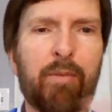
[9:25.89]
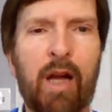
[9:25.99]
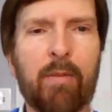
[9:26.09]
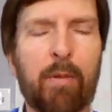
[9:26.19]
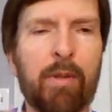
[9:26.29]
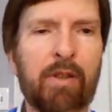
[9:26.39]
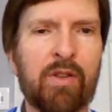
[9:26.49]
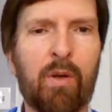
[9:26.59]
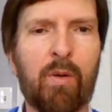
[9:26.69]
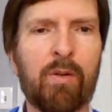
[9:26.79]
probably
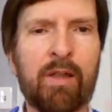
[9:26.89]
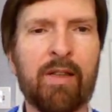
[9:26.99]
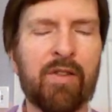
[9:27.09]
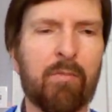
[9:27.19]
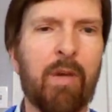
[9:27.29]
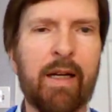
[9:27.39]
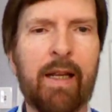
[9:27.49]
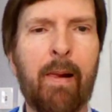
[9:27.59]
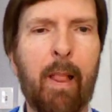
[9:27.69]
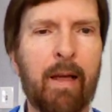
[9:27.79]
sold and got some
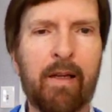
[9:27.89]
money.